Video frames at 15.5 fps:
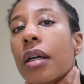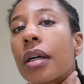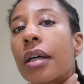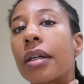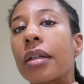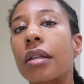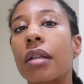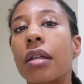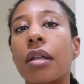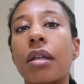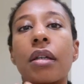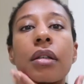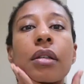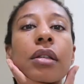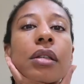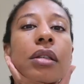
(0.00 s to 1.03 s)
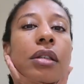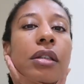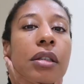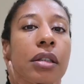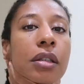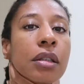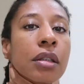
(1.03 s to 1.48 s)
And
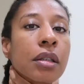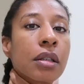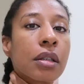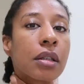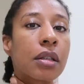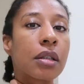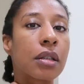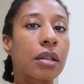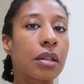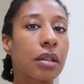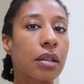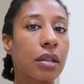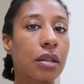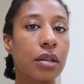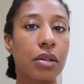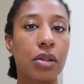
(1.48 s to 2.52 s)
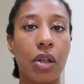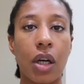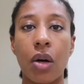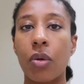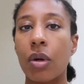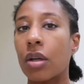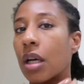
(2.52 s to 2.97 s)

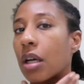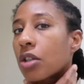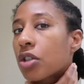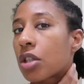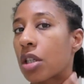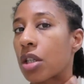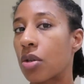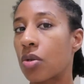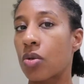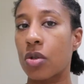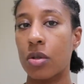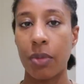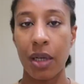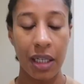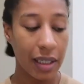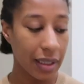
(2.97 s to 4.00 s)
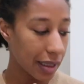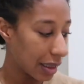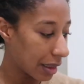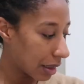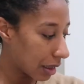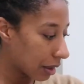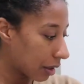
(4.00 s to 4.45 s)
so I will actually use my
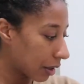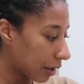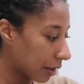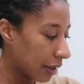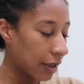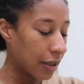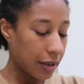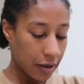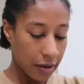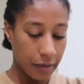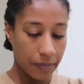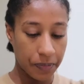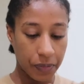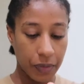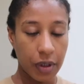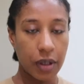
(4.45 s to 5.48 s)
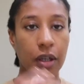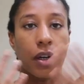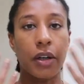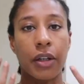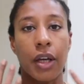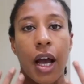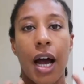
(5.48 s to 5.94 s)
little,
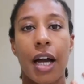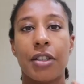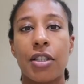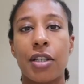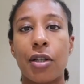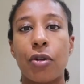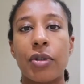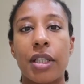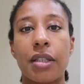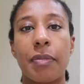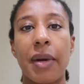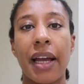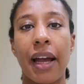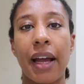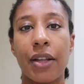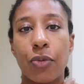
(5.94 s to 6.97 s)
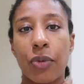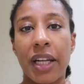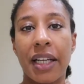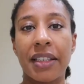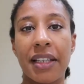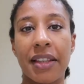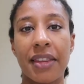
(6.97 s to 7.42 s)
God, I just looked at my hand when
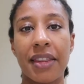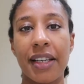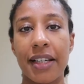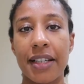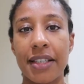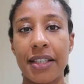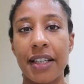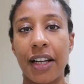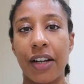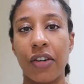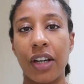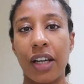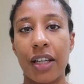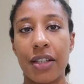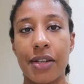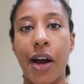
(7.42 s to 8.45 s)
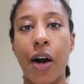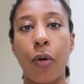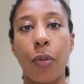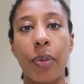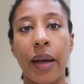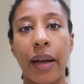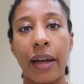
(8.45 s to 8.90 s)
I did this and I realized
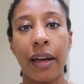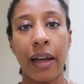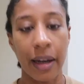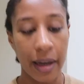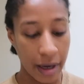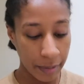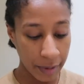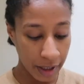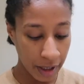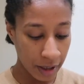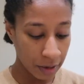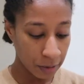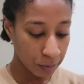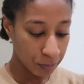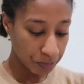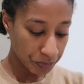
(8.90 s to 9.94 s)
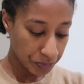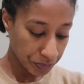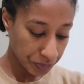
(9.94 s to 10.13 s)
how pale I am now.